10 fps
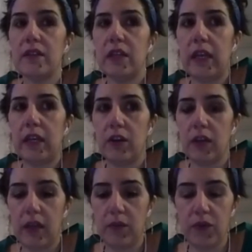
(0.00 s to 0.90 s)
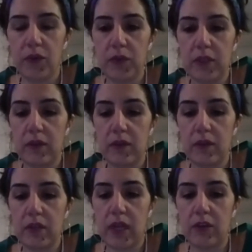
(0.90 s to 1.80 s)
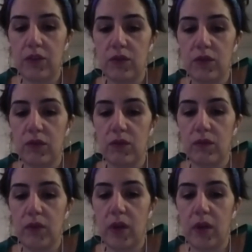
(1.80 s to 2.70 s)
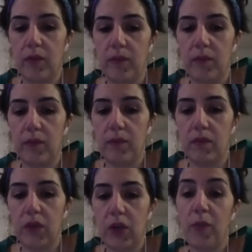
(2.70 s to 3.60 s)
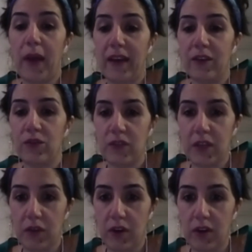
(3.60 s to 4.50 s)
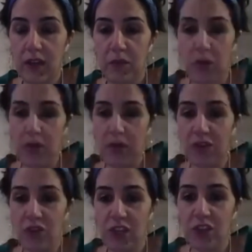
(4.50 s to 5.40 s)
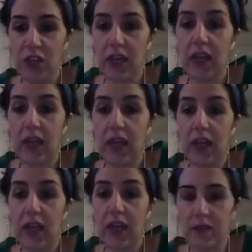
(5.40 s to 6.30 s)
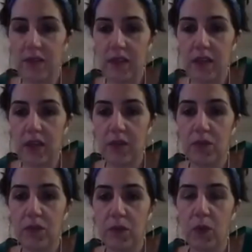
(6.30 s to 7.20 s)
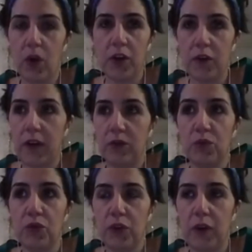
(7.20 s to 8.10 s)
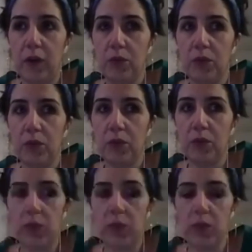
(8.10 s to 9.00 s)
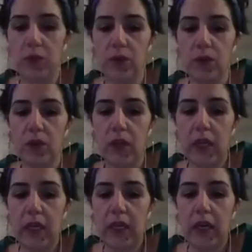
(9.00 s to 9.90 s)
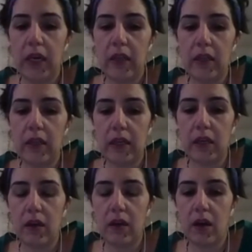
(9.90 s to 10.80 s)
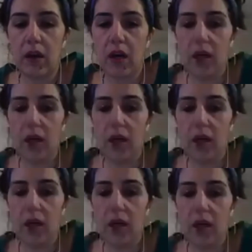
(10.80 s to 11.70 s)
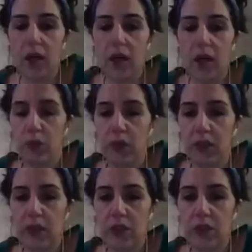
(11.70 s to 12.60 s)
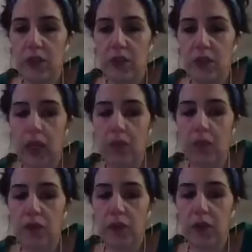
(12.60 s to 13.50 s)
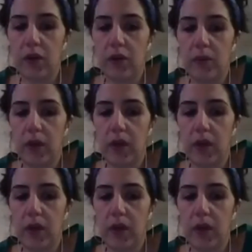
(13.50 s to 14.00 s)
layer came from the desire to go back to Tehran in my imagination and be in the city and walk around, move around, be with the people. And the archive, the documentation came from